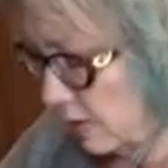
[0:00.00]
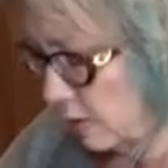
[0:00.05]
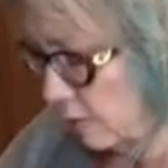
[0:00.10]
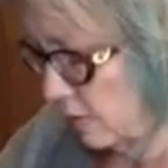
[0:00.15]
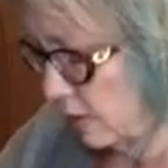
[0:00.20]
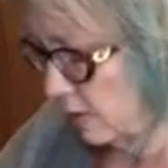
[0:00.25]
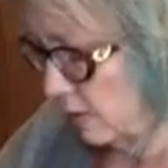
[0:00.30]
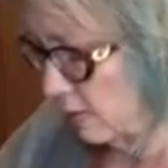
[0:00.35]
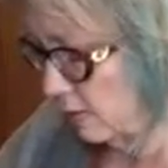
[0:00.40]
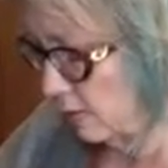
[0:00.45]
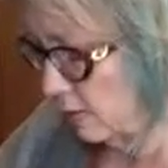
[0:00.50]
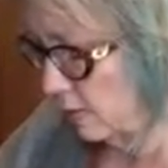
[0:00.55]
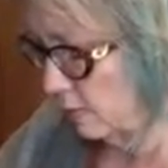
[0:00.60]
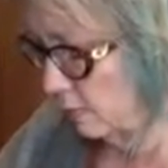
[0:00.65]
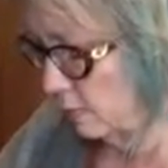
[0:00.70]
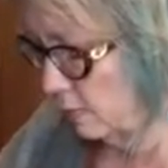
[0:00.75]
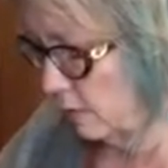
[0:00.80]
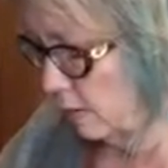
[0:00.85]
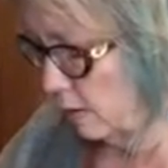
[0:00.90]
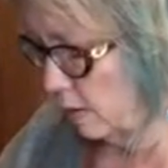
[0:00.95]
of this,
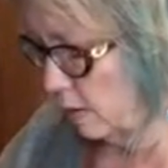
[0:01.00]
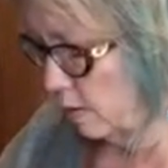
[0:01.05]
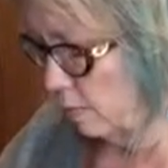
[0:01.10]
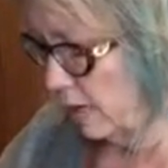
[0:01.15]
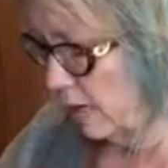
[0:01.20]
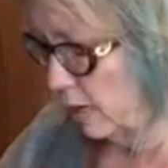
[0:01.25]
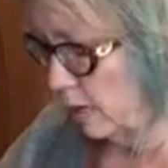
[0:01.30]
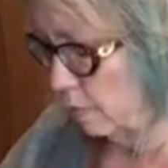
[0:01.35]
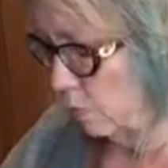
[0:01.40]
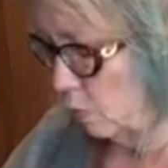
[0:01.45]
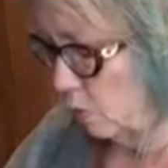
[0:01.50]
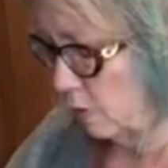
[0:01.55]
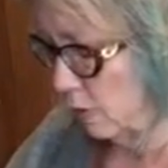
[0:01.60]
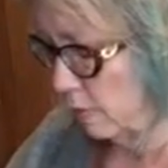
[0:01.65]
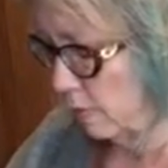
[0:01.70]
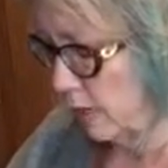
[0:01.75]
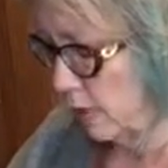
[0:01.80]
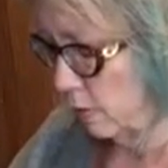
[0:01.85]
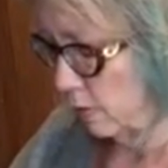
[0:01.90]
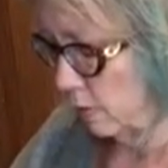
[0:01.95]
I'll make it more
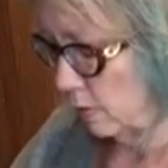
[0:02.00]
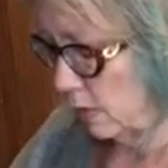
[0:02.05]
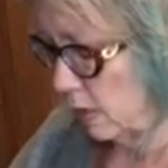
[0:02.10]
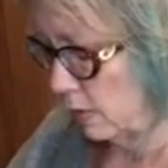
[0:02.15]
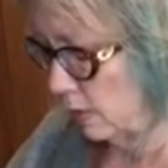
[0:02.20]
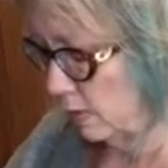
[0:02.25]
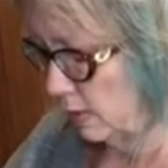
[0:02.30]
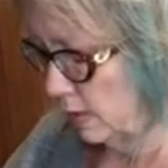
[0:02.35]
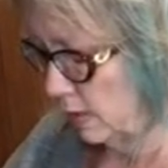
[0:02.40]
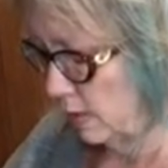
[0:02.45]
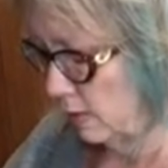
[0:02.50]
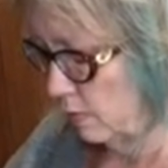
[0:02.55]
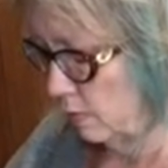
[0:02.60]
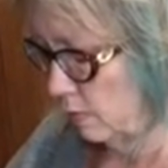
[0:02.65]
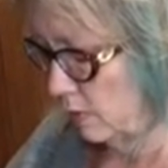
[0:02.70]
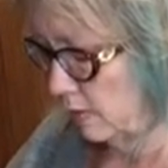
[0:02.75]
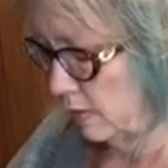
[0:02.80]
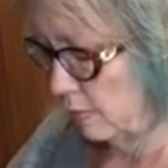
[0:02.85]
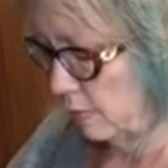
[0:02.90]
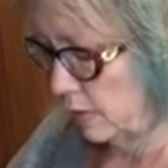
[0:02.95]
tomato saucy with
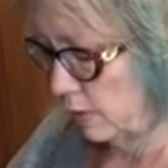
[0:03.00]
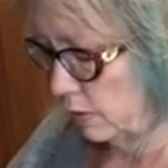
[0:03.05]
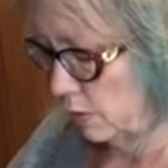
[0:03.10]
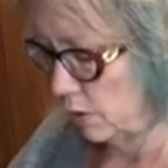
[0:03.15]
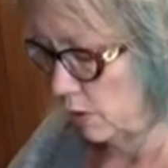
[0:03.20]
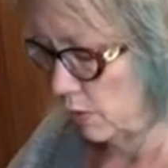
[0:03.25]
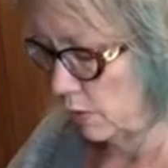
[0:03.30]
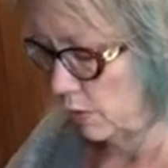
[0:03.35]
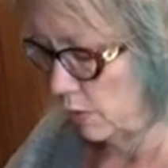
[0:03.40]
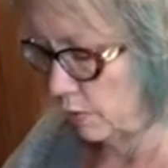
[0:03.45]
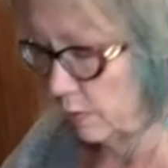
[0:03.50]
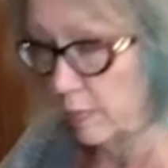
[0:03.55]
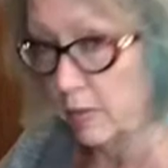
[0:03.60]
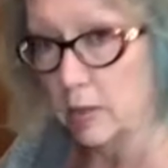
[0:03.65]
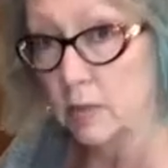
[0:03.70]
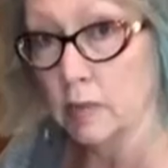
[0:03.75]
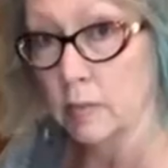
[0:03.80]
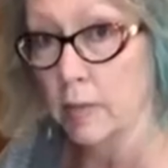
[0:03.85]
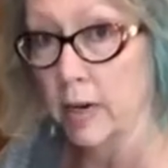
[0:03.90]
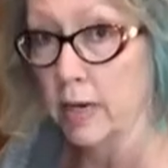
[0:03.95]
some of this juice from the
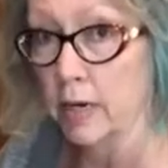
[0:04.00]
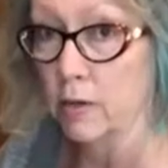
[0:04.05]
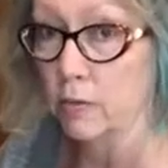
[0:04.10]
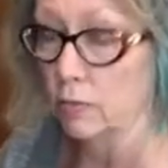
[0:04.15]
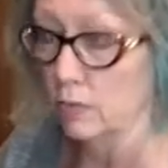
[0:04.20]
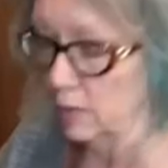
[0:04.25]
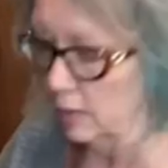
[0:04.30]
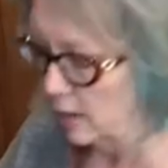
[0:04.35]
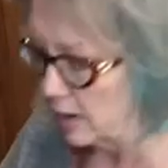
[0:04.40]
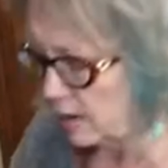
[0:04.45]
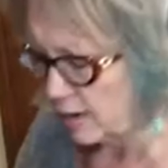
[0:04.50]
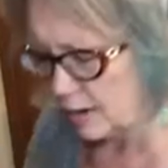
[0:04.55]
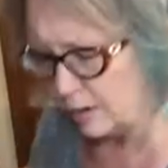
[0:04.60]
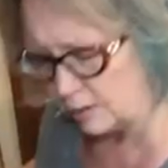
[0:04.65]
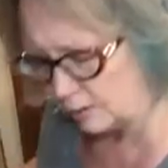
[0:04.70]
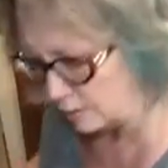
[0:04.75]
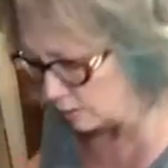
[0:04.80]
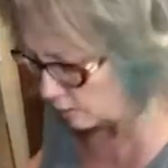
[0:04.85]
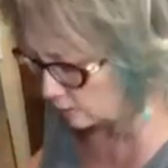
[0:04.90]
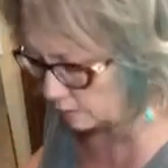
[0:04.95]
tomatoes.
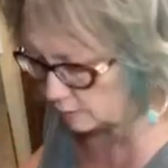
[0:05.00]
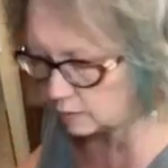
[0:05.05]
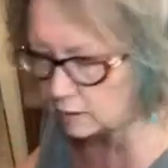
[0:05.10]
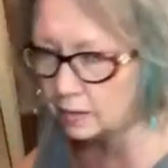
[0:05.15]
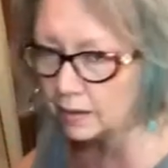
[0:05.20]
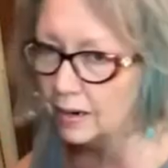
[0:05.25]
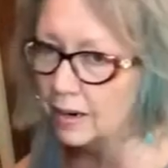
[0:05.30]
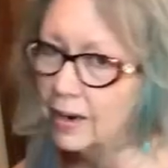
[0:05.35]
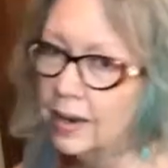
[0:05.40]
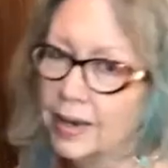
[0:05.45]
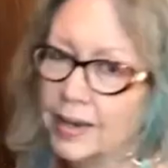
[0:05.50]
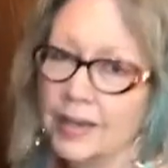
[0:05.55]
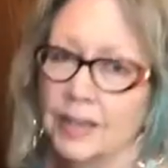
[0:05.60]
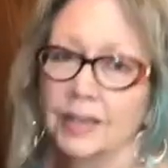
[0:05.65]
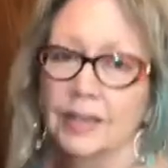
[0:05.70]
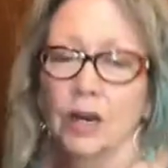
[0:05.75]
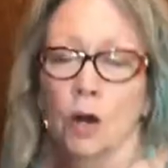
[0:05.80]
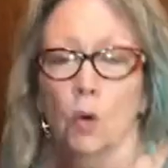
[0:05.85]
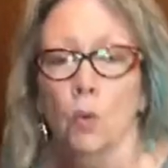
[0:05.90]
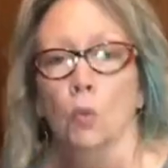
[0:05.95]

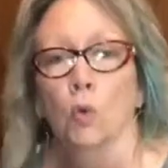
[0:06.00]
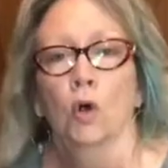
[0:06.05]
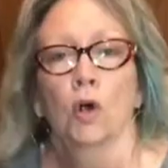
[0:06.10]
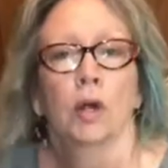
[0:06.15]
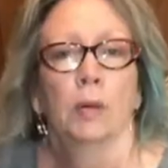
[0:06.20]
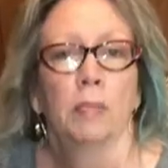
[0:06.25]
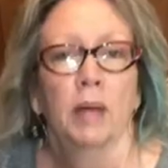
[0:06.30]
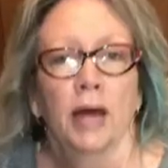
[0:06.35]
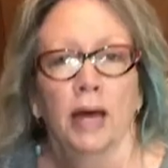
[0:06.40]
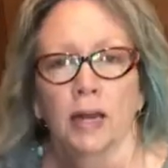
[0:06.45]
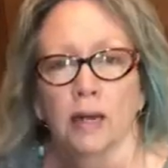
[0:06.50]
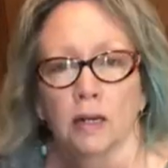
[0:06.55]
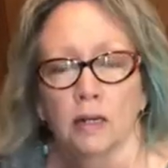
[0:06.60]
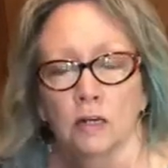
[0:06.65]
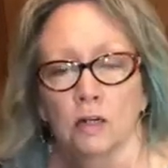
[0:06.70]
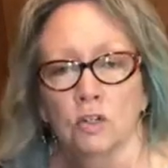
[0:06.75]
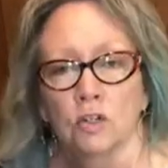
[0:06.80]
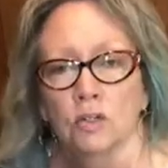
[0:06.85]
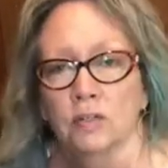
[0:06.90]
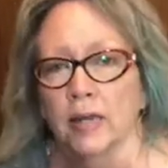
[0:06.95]
Don't worry about it.
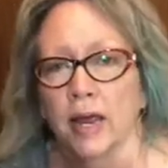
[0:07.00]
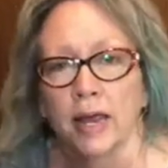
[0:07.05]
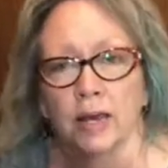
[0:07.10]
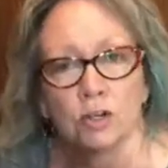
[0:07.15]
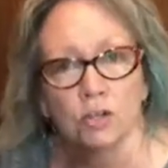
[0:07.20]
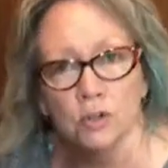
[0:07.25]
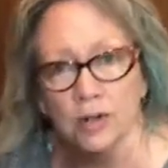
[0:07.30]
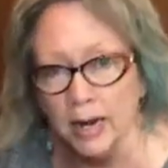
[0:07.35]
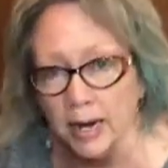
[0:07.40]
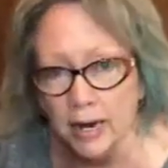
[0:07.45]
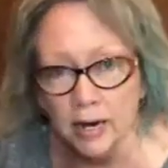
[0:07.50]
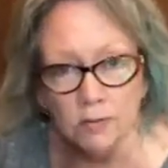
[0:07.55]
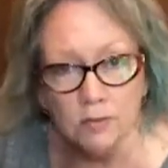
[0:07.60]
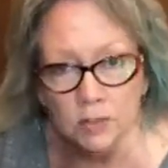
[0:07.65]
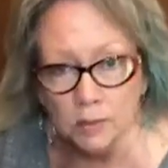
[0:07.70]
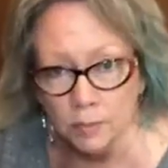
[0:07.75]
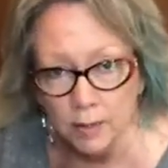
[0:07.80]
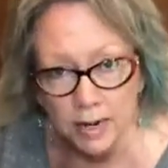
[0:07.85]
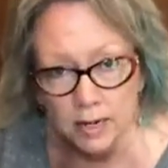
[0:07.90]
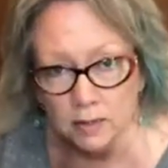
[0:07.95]
Just add your can of
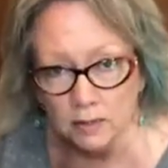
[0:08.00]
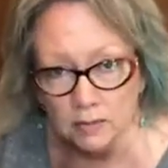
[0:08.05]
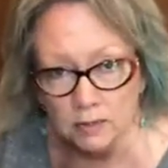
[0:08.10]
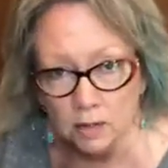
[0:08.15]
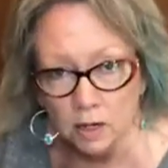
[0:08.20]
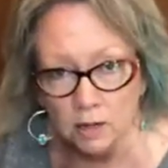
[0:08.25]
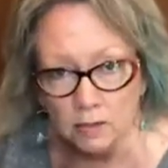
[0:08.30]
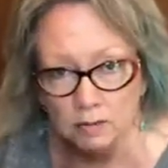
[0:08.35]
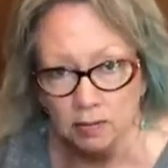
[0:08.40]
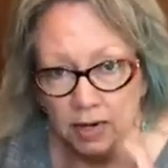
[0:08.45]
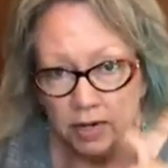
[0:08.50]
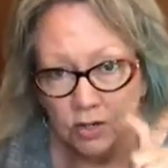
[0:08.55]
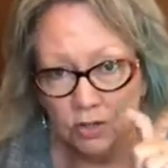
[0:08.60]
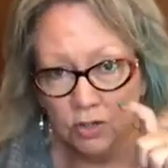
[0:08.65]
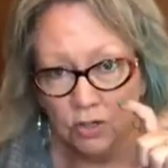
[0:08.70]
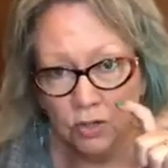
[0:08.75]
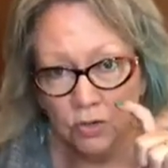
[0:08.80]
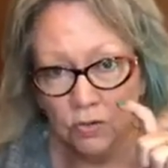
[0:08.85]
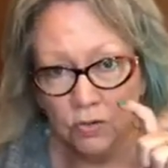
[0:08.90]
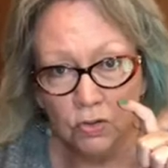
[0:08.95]
tomato sauce. I just
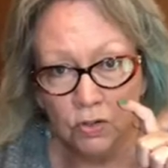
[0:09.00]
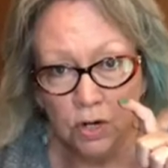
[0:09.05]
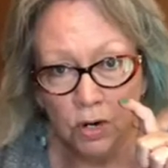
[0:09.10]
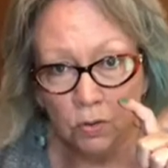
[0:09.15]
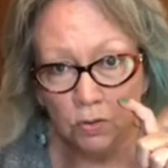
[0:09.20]
use, a